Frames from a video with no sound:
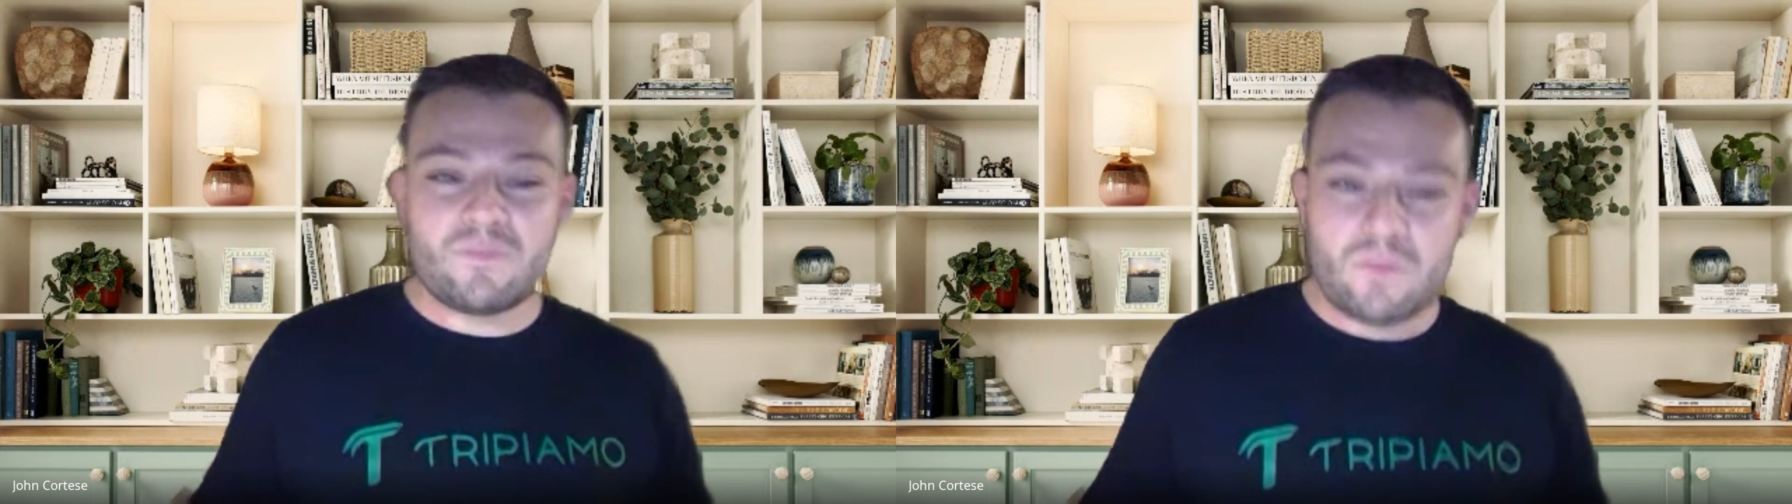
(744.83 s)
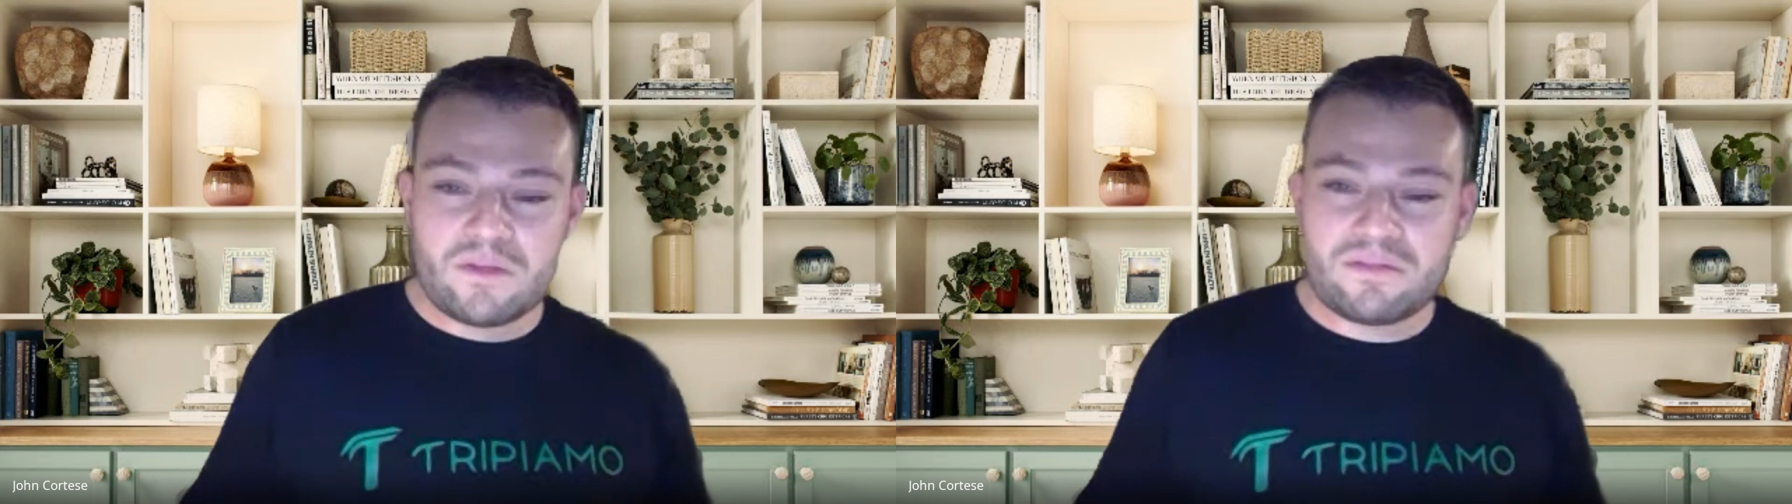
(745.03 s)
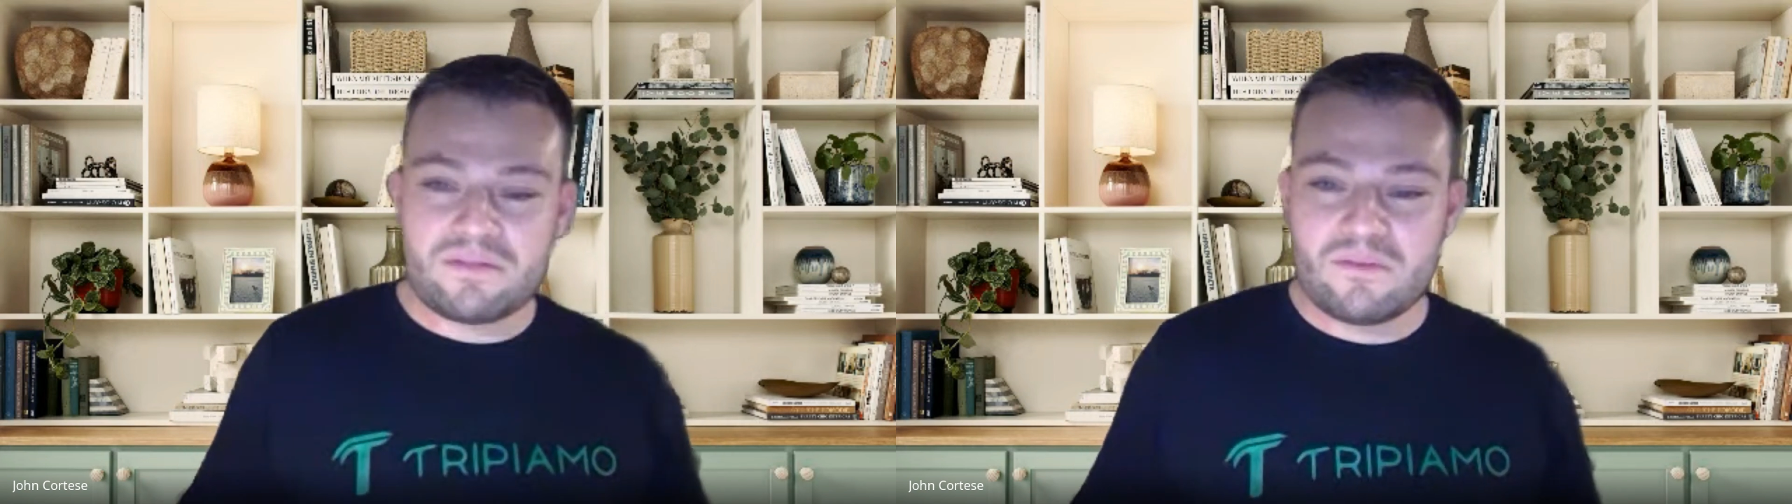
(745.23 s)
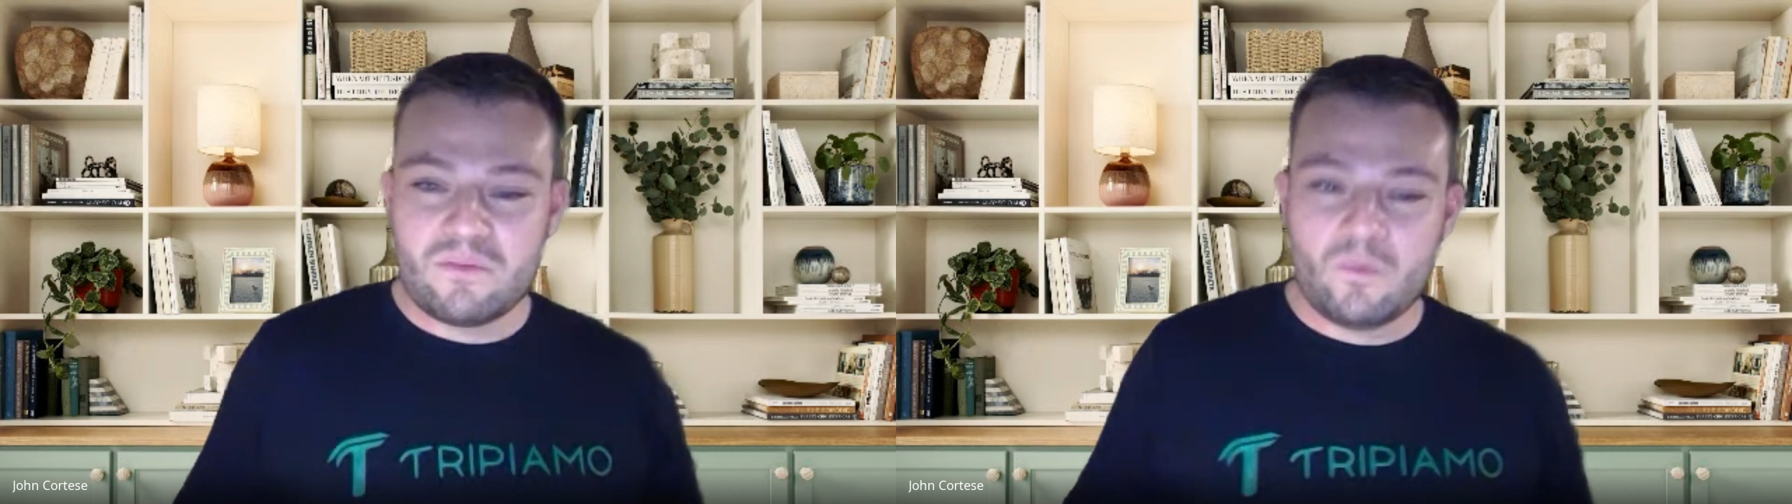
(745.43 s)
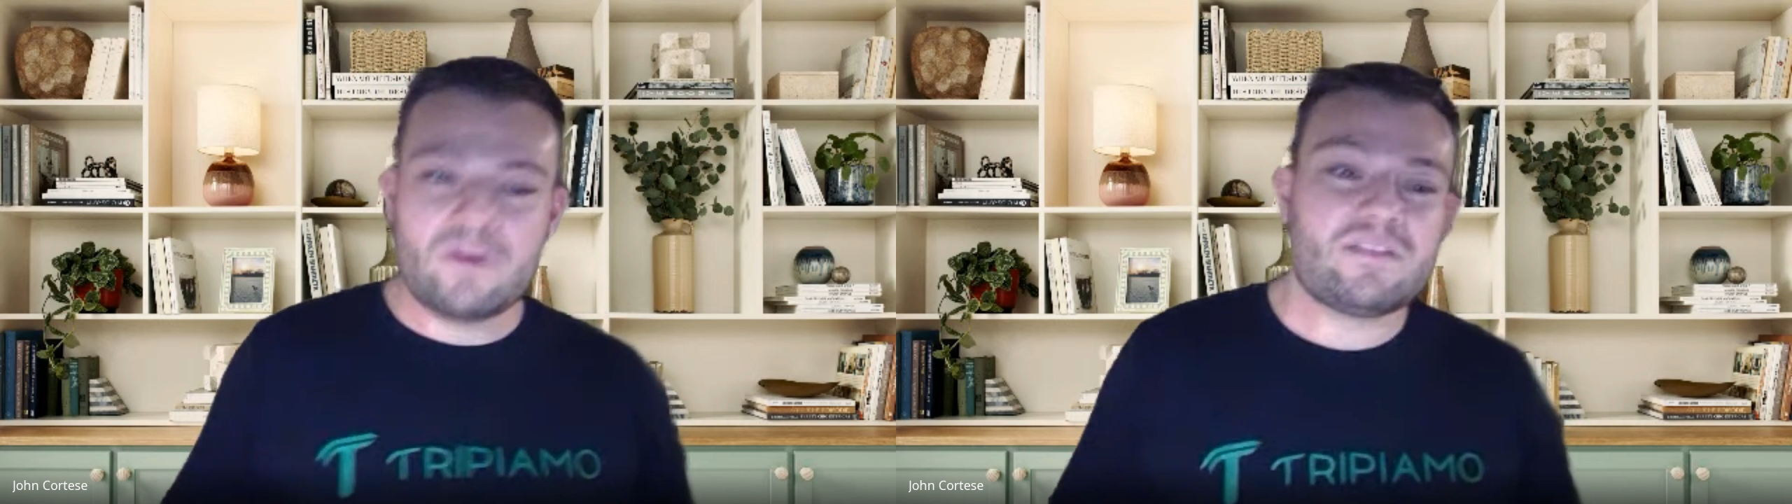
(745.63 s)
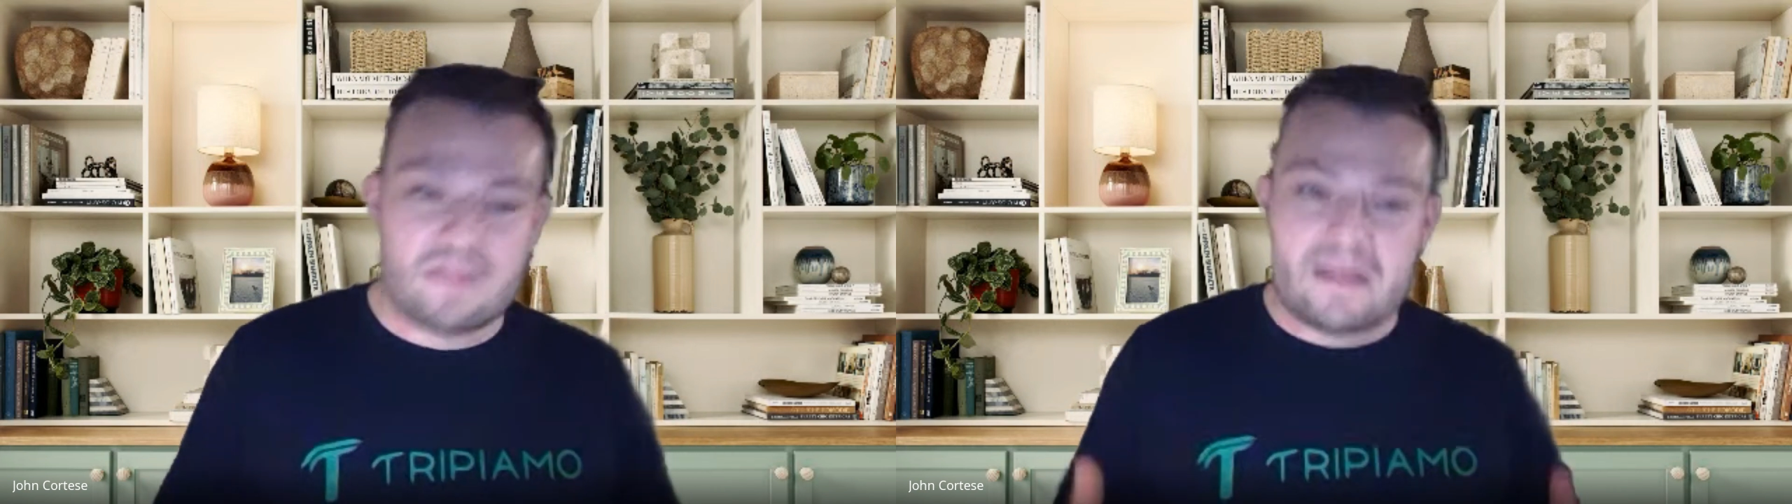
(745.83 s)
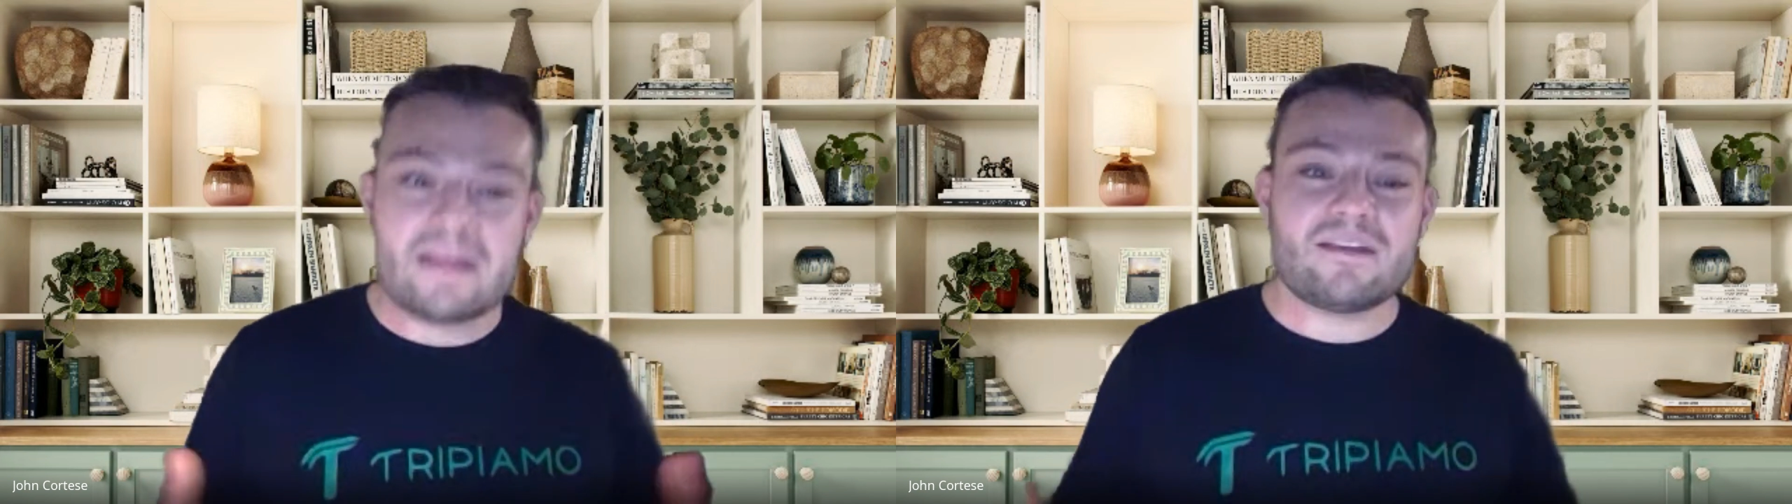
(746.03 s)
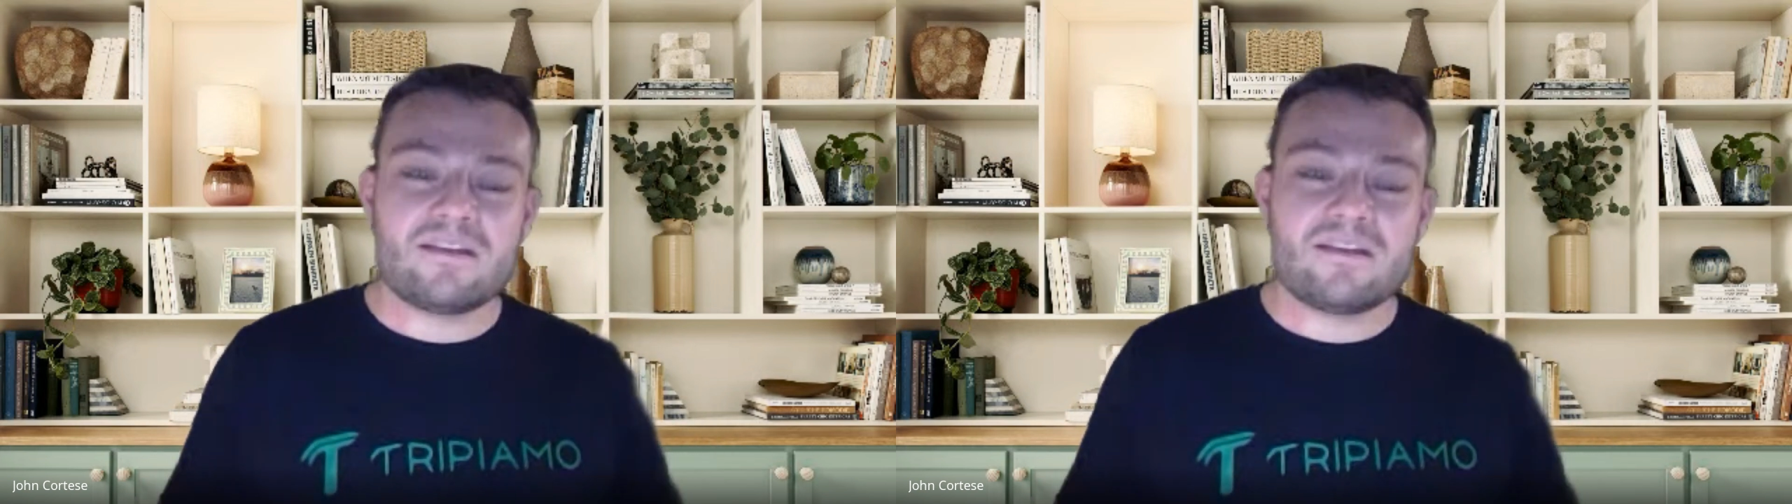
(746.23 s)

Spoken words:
with what it's like.